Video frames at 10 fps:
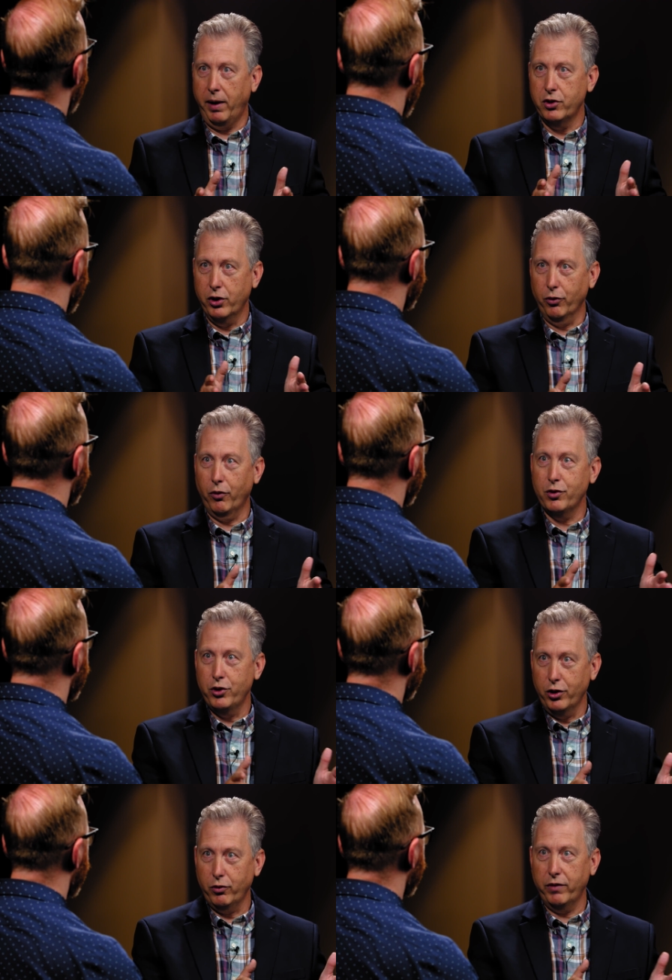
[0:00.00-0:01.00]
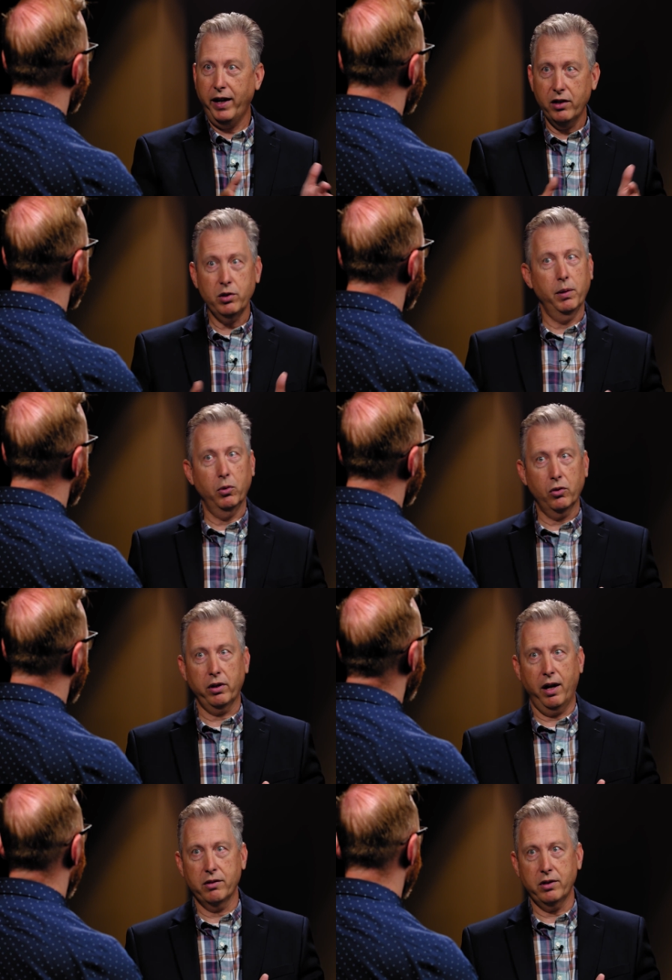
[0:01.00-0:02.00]
my children's children, mm-hmm. that is a biblical
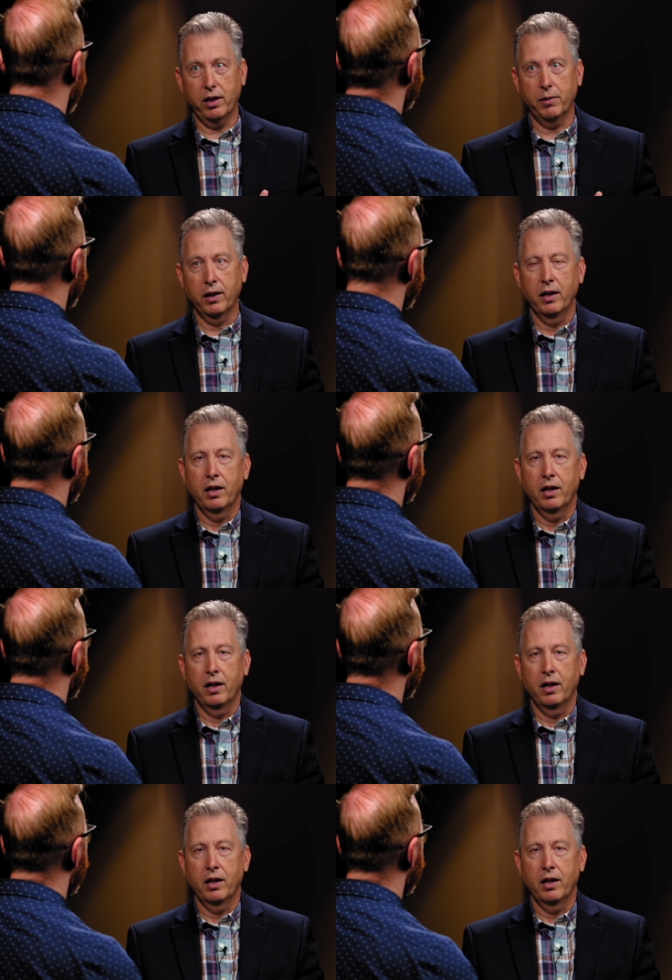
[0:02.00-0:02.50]
concept.